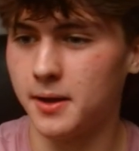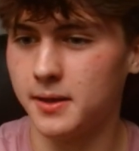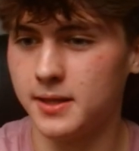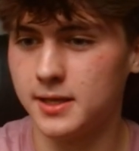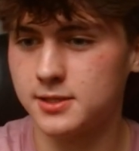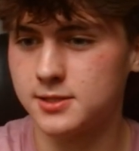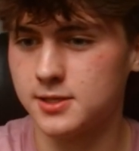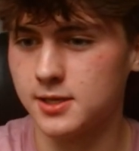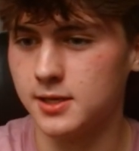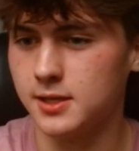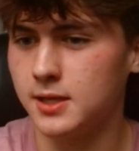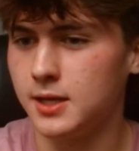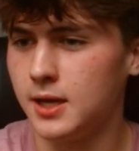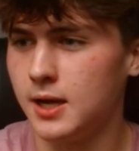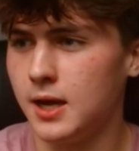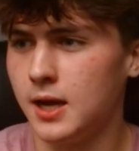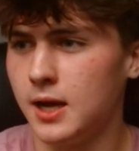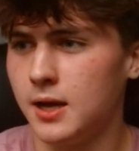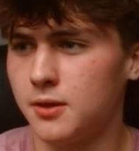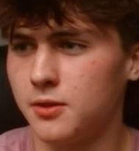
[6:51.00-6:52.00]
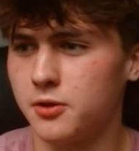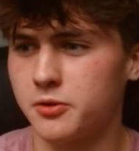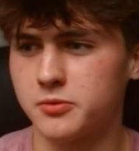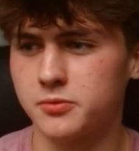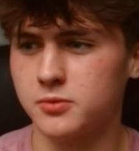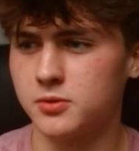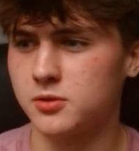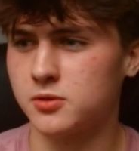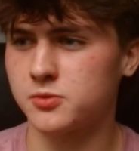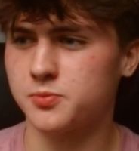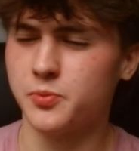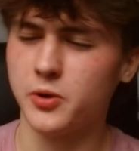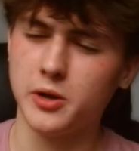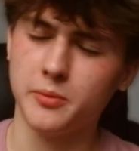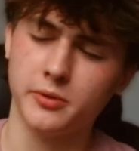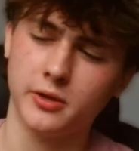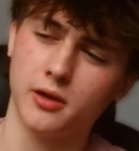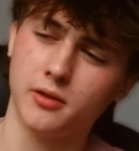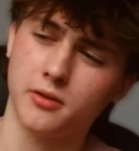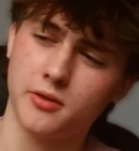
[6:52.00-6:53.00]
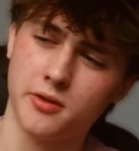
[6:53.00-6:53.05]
that's it. There's probably other